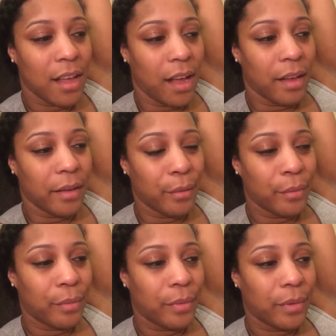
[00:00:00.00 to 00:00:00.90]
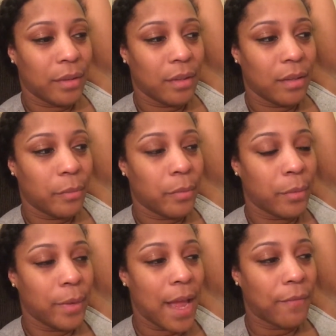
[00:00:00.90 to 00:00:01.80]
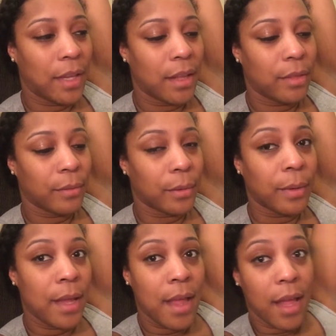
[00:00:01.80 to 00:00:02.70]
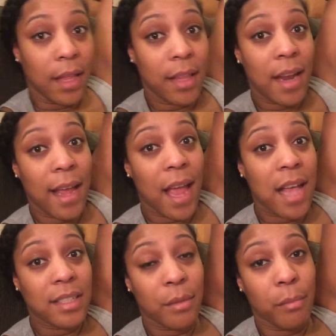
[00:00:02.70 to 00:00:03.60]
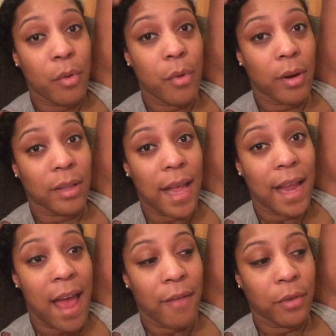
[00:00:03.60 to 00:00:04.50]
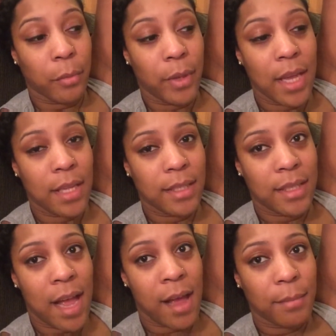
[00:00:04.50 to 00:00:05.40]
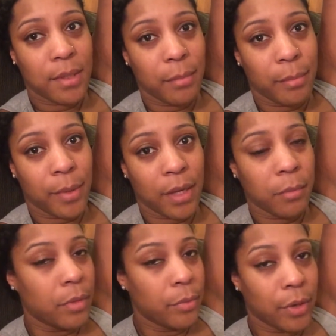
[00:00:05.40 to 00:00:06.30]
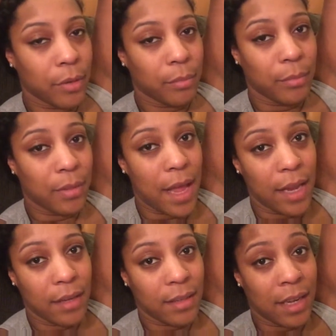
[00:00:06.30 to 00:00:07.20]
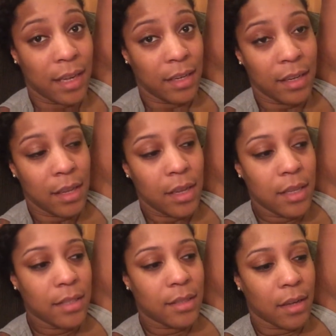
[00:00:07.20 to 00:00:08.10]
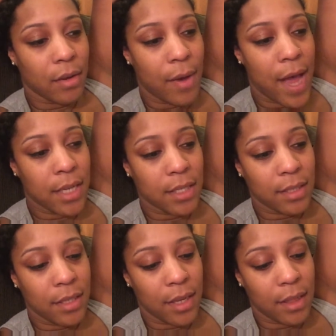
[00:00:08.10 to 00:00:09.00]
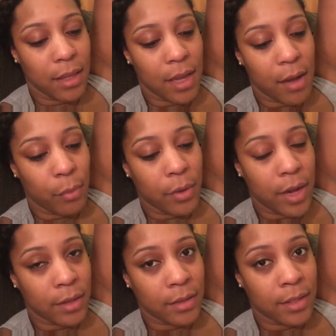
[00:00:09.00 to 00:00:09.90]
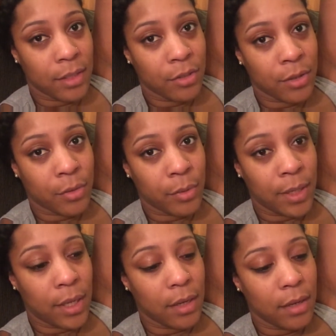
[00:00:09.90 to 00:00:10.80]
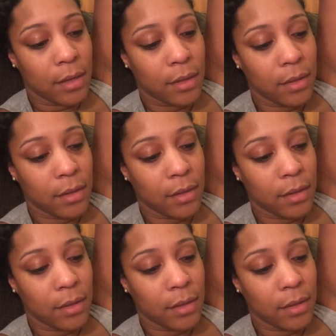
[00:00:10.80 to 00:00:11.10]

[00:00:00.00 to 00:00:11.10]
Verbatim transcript: of what we have to get through and then I got some more like after we had stopped but we were like done so I just did the couple others that trickled in